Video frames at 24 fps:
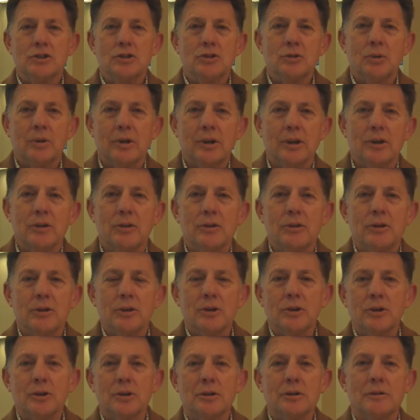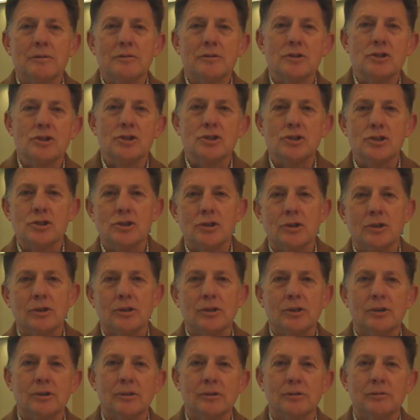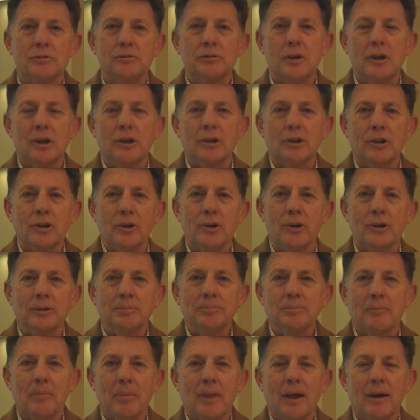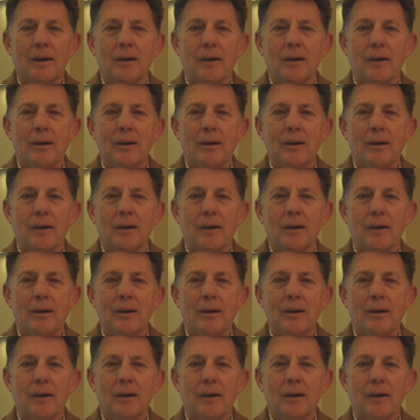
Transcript: 23rd of June. Feeling good?